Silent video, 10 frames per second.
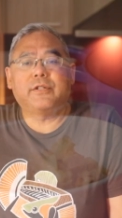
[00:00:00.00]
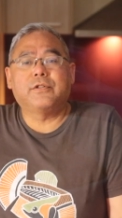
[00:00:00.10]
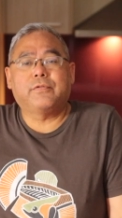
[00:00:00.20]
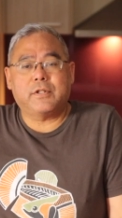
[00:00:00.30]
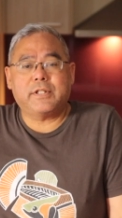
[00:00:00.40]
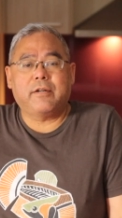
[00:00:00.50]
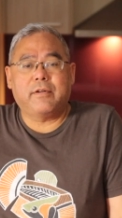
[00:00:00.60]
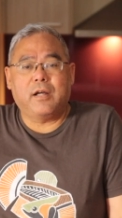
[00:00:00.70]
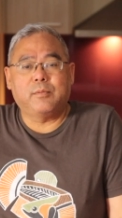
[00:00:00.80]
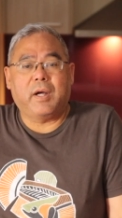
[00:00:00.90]
to fossick
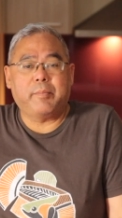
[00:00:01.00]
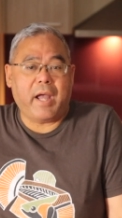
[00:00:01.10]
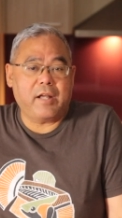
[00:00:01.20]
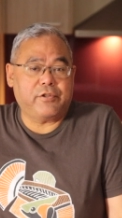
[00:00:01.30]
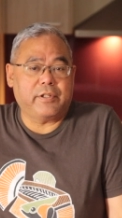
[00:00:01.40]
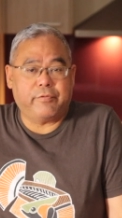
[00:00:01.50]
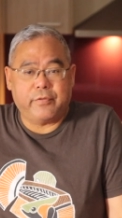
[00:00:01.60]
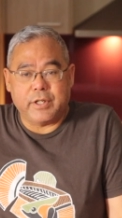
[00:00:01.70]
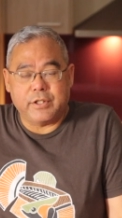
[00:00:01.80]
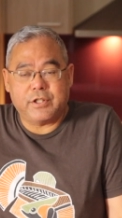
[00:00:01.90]
around my pantry and
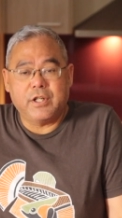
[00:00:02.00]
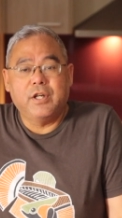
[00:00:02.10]
fridge